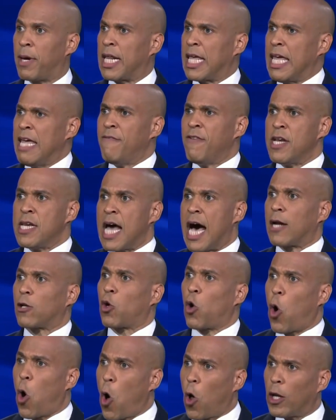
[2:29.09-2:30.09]
but even
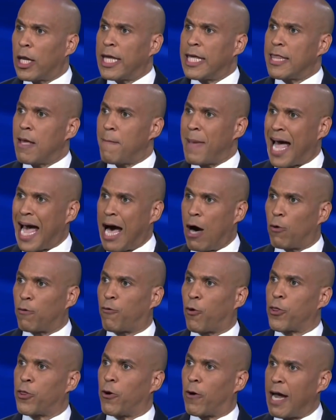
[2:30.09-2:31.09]
not calling them
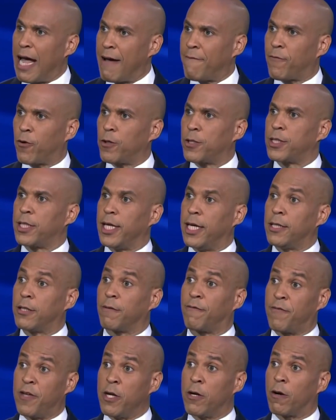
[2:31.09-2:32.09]
out for their efforts to
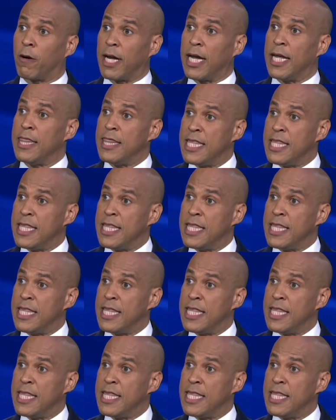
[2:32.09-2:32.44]
interfere